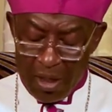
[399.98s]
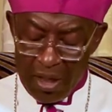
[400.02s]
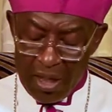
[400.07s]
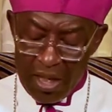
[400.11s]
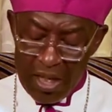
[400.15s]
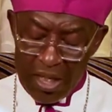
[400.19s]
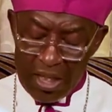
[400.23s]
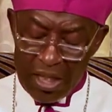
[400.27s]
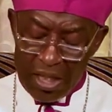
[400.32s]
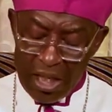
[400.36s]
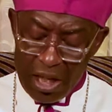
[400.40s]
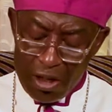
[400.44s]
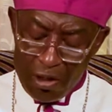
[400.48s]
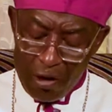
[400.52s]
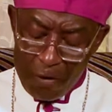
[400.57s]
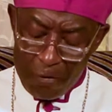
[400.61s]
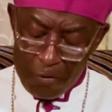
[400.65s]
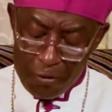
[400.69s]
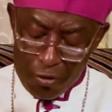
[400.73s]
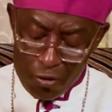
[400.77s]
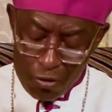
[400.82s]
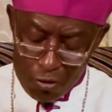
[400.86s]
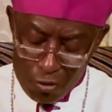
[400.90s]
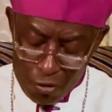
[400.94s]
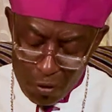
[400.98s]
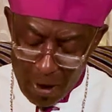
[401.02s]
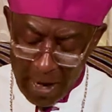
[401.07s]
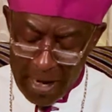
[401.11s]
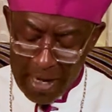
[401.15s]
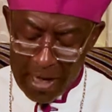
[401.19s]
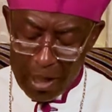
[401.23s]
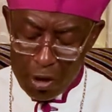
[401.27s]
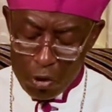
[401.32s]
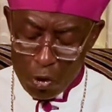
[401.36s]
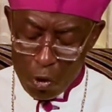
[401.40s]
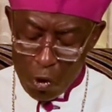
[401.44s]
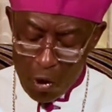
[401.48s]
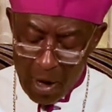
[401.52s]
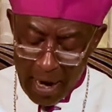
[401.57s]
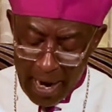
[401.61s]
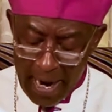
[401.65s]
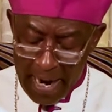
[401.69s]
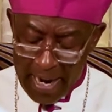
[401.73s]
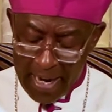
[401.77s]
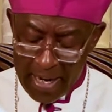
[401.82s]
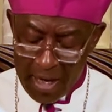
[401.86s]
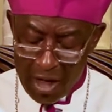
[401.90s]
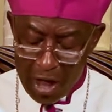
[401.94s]
Instead of trying to
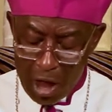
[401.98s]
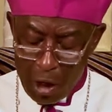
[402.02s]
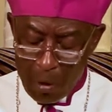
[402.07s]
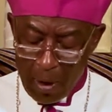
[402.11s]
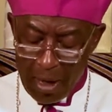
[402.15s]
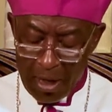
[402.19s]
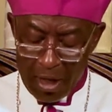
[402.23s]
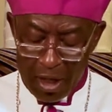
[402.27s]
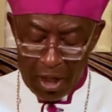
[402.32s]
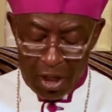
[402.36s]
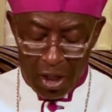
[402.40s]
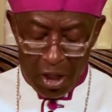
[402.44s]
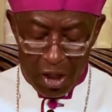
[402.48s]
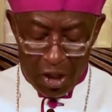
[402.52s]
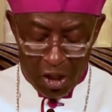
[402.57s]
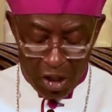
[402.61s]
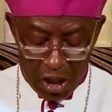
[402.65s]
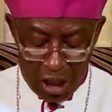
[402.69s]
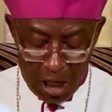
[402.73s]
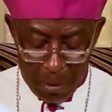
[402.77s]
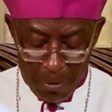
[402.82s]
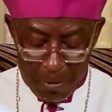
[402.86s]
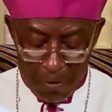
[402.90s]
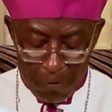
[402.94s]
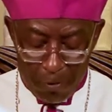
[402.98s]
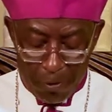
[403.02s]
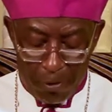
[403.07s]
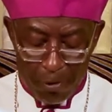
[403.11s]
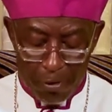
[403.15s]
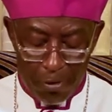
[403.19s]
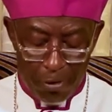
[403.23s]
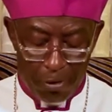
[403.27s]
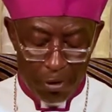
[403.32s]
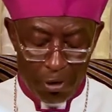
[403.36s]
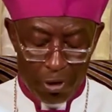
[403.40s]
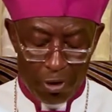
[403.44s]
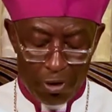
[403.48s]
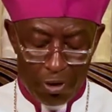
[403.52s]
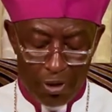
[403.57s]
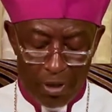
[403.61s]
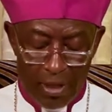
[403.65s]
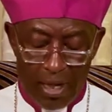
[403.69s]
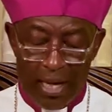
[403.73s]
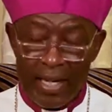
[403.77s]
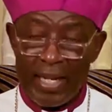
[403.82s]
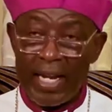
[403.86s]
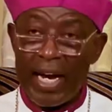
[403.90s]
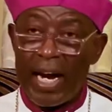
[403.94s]
hide your shameful thoughts
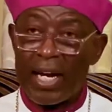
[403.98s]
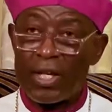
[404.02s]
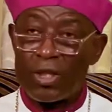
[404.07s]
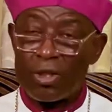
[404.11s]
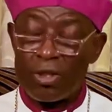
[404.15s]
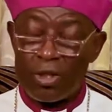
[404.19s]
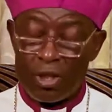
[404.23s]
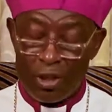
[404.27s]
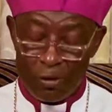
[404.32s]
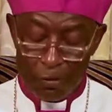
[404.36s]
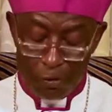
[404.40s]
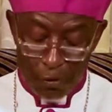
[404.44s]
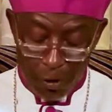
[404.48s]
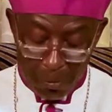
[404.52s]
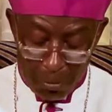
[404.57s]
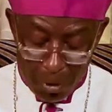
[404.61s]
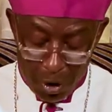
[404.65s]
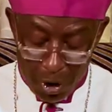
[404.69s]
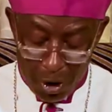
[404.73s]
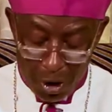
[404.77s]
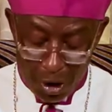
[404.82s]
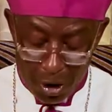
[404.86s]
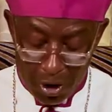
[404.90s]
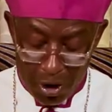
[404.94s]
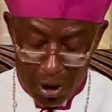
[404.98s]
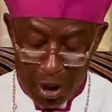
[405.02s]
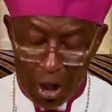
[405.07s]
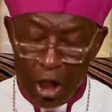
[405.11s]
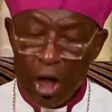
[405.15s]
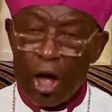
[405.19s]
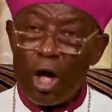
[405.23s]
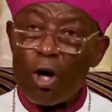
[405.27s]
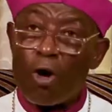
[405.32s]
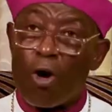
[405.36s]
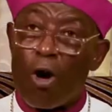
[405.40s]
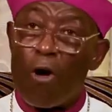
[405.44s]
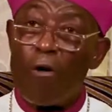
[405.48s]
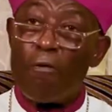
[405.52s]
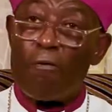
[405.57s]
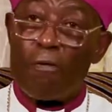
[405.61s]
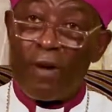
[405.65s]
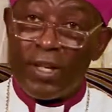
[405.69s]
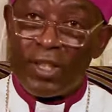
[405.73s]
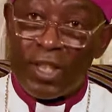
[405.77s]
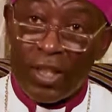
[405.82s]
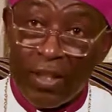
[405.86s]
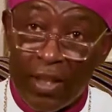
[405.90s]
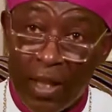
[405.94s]
and actions from God,
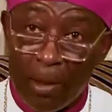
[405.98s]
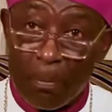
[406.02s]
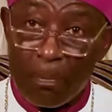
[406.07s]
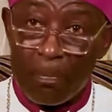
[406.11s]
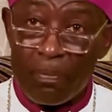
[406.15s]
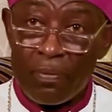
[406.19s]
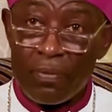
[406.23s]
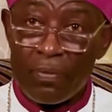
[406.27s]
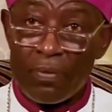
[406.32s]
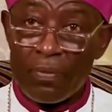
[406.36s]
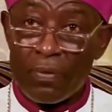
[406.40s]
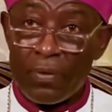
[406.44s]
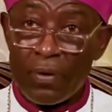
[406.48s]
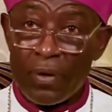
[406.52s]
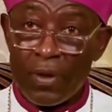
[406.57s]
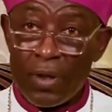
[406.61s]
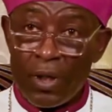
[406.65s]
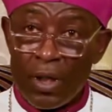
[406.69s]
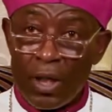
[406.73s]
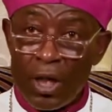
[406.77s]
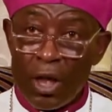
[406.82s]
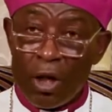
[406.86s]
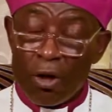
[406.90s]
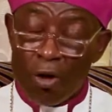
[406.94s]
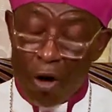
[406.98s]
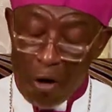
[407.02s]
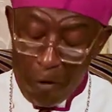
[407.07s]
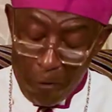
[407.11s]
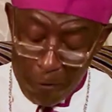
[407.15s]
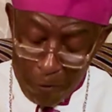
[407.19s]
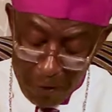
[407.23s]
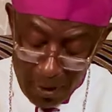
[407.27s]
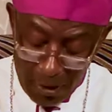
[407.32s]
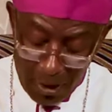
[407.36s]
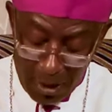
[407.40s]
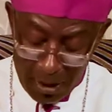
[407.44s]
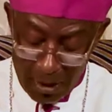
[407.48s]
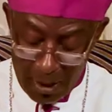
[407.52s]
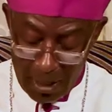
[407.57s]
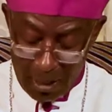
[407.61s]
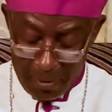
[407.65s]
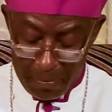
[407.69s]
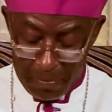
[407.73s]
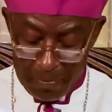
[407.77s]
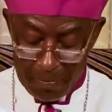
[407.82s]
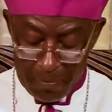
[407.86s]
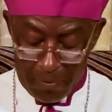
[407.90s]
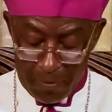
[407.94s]
confess them. Confess
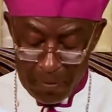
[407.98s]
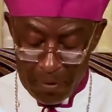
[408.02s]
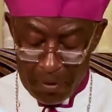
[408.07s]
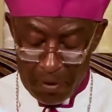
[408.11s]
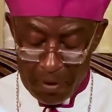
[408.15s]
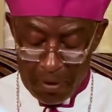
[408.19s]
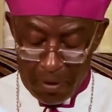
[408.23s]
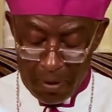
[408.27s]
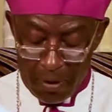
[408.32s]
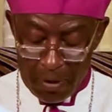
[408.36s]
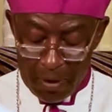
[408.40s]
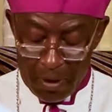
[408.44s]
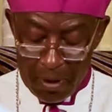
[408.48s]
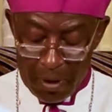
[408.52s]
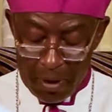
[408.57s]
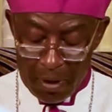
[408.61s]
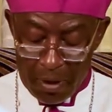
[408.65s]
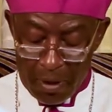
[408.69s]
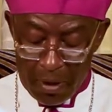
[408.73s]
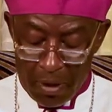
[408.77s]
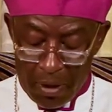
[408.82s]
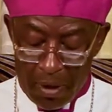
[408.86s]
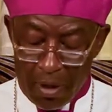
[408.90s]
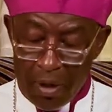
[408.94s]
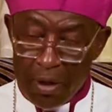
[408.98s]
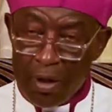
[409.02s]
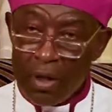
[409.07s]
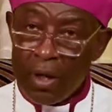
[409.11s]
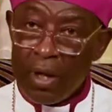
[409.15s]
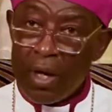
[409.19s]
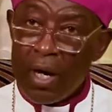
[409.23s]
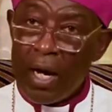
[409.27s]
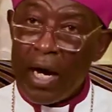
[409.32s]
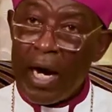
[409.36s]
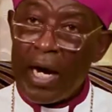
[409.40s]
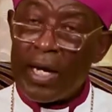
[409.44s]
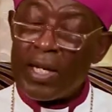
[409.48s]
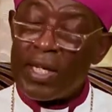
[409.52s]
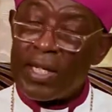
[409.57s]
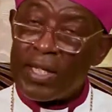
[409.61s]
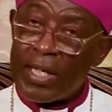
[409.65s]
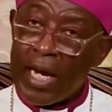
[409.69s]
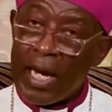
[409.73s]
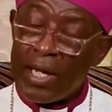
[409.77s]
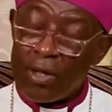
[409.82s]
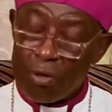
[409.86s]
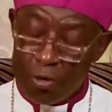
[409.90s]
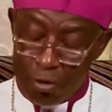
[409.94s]
them and
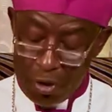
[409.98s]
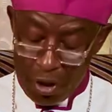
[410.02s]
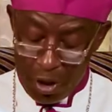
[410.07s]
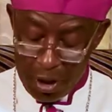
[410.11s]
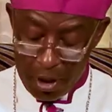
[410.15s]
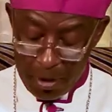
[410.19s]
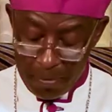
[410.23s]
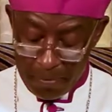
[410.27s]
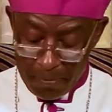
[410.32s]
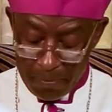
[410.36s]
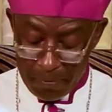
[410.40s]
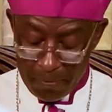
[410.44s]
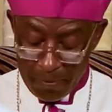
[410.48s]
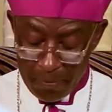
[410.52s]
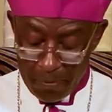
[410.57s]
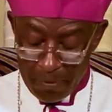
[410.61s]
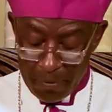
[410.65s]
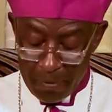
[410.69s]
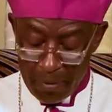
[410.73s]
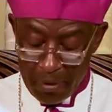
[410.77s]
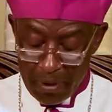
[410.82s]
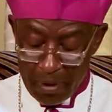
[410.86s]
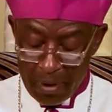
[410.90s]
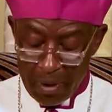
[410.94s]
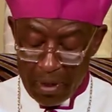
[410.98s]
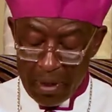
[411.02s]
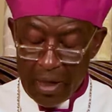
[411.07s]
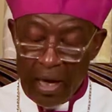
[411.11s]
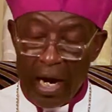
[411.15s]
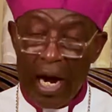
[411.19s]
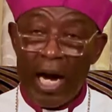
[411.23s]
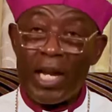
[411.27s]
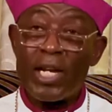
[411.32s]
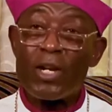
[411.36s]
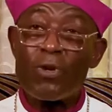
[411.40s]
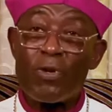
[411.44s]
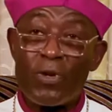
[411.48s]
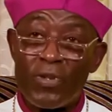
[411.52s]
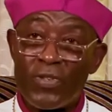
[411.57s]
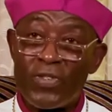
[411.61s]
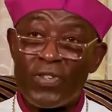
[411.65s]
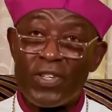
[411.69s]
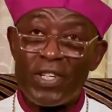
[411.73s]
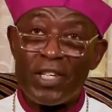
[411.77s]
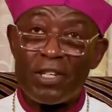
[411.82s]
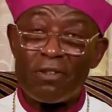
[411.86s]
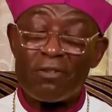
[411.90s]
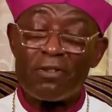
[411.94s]
turn to Him and
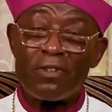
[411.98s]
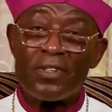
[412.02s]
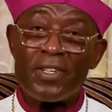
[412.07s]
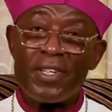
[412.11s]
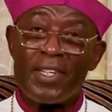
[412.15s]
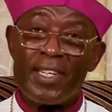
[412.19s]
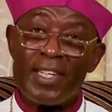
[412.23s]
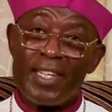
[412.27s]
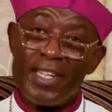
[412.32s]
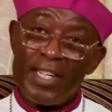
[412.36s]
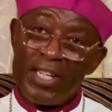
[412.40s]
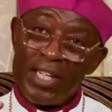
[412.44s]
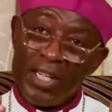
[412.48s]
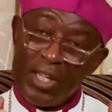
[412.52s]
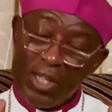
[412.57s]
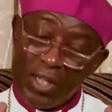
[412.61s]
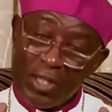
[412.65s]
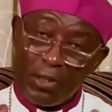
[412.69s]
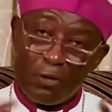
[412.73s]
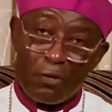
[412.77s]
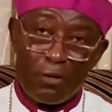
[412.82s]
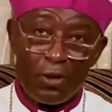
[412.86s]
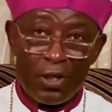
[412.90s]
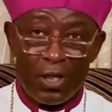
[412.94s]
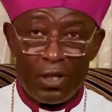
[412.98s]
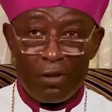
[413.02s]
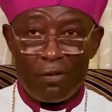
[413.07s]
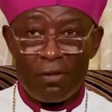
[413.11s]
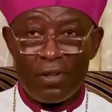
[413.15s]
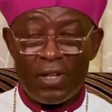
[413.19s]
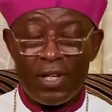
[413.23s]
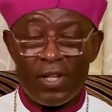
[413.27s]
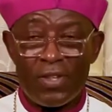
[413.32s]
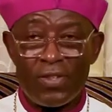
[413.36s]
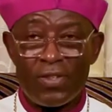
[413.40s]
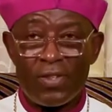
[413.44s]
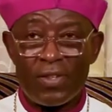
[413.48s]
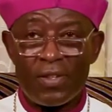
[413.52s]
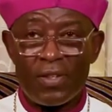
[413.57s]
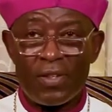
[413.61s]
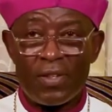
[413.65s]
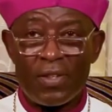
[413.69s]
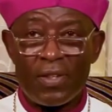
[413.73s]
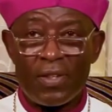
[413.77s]
receive His forgiveness.